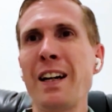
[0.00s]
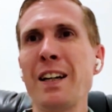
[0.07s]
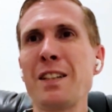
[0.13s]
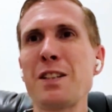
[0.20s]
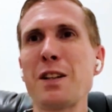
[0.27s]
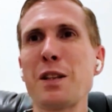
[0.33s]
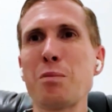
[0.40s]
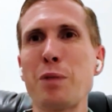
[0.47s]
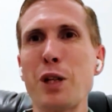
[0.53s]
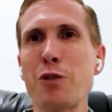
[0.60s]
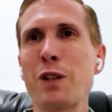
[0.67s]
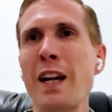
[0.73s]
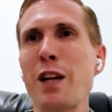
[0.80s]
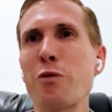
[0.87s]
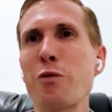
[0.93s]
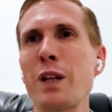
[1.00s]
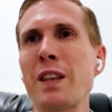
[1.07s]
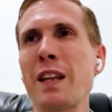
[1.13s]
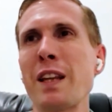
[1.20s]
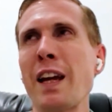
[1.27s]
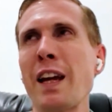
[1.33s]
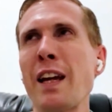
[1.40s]
Took the boat ride with
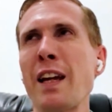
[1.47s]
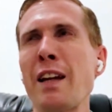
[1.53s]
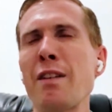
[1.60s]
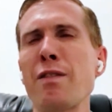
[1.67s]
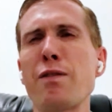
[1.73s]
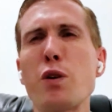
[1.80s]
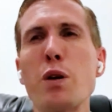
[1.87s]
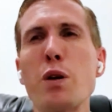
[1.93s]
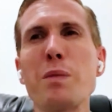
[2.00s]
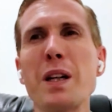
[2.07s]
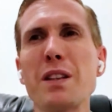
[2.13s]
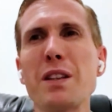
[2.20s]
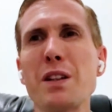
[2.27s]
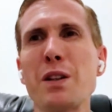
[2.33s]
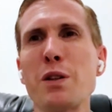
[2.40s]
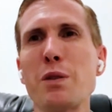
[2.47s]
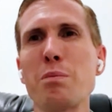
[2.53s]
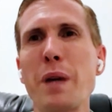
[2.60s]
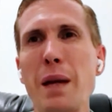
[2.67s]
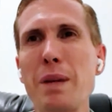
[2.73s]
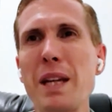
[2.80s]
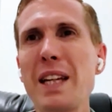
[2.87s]
a 4-month-old
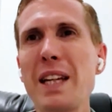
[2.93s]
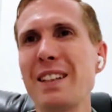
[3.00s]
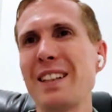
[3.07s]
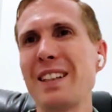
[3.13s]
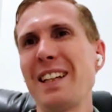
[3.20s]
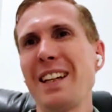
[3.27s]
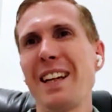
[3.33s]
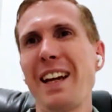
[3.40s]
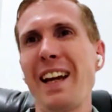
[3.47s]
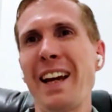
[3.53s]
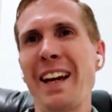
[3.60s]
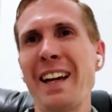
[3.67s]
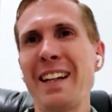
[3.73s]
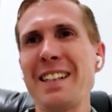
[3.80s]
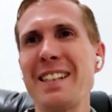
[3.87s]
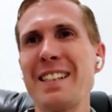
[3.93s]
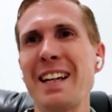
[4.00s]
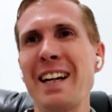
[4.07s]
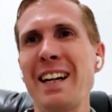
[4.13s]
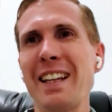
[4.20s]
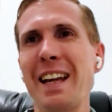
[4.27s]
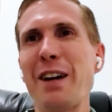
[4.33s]
baby, and
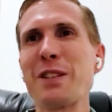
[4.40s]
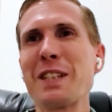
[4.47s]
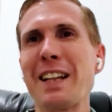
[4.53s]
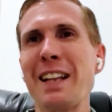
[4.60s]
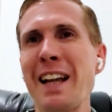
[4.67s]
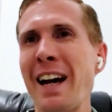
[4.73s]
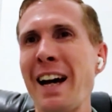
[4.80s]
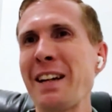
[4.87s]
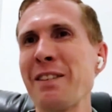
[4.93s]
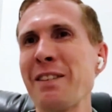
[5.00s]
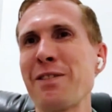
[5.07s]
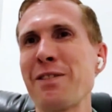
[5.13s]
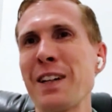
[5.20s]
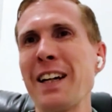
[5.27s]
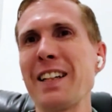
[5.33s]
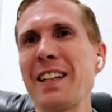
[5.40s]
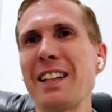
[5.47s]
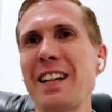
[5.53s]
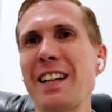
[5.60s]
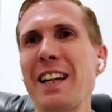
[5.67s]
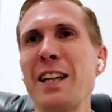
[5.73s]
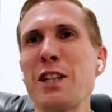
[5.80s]
that was a lot of fun.
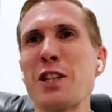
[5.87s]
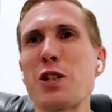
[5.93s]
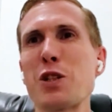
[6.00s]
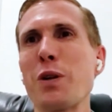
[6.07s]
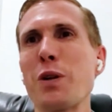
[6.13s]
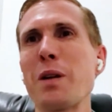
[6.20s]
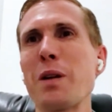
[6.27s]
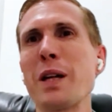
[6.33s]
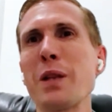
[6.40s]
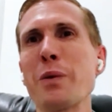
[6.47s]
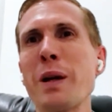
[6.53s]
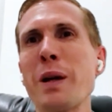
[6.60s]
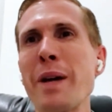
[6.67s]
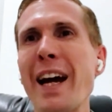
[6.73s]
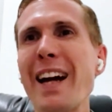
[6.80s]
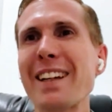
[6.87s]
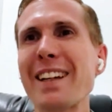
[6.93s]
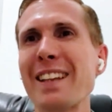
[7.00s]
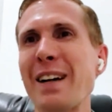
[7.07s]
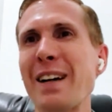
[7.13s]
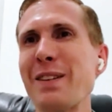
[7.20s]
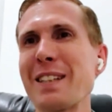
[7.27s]
Hit a storm on the way back.
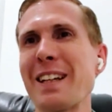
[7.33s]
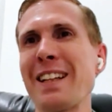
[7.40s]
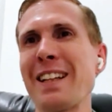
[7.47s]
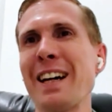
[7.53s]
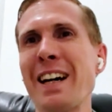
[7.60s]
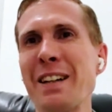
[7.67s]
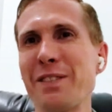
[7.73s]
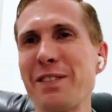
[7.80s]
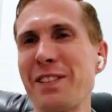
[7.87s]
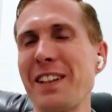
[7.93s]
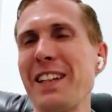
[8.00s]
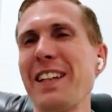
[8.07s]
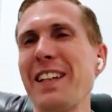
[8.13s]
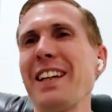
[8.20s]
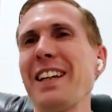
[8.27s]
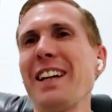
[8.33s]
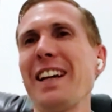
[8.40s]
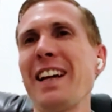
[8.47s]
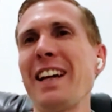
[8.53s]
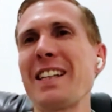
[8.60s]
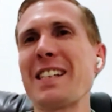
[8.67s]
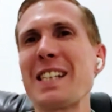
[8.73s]
That was a lot of
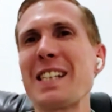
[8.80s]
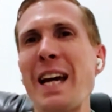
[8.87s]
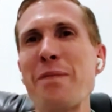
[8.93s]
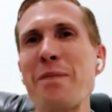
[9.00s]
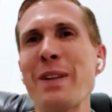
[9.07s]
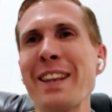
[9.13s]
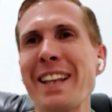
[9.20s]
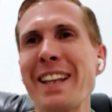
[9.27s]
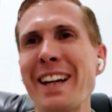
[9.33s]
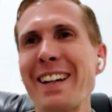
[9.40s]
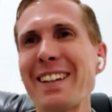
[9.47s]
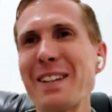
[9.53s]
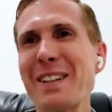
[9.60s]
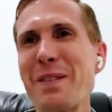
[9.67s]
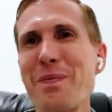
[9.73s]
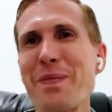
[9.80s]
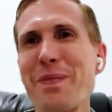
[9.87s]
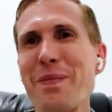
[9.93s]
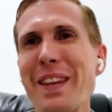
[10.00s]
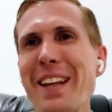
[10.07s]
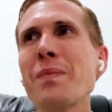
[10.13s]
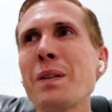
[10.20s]
excitement there. Wow.
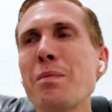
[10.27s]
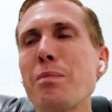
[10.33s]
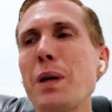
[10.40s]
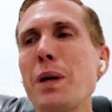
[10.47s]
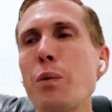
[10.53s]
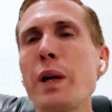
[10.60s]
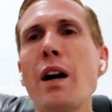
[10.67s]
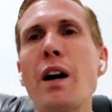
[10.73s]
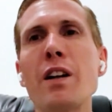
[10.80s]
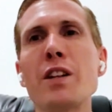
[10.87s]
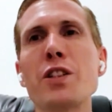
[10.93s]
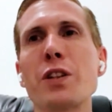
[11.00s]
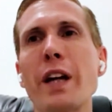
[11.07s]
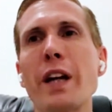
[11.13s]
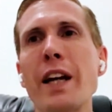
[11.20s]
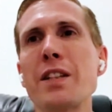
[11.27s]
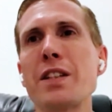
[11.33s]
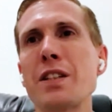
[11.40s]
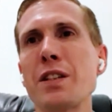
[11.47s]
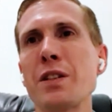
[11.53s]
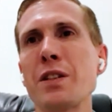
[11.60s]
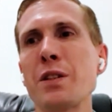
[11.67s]
But we are trying
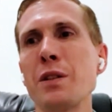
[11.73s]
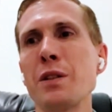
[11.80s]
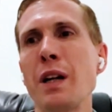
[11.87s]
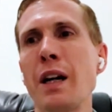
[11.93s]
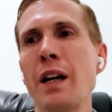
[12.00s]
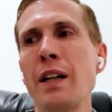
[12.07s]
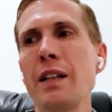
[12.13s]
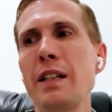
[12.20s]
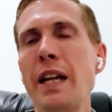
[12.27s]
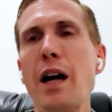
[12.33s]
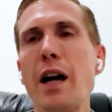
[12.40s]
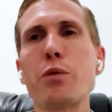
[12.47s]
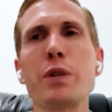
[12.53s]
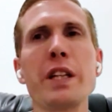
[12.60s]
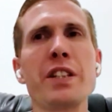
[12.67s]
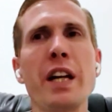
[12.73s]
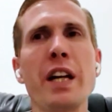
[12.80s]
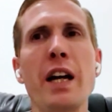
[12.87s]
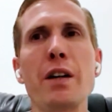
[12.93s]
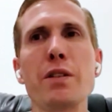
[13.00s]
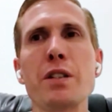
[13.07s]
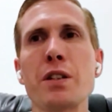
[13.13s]
to now reach
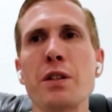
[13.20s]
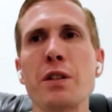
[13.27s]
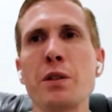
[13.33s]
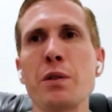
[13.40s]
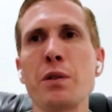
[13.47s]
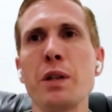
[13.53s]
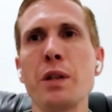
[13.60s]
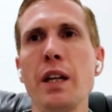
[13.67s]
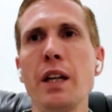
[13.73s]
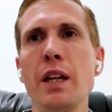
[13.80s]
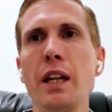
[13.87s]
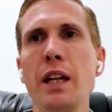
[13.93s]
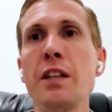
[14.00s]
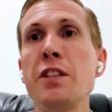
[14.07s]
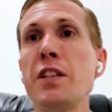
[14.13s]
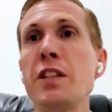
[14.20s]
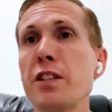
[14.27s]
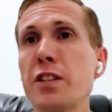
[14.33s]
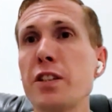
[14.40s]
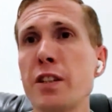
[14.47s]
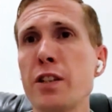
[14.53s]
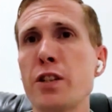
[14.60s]
out to
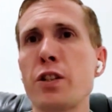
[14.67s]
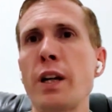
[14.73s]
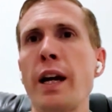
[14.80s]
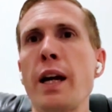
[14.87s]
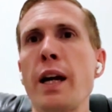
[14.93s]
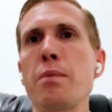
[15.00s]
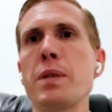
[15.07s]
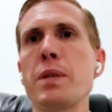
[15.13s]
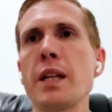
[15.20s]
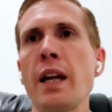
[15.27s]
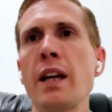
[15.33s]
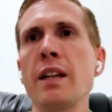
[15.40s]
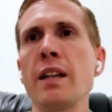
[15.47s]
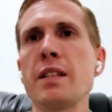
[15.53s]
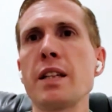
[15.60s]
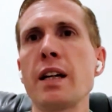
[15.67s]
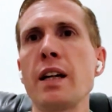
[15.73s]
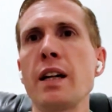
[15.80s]
indigenous tribes and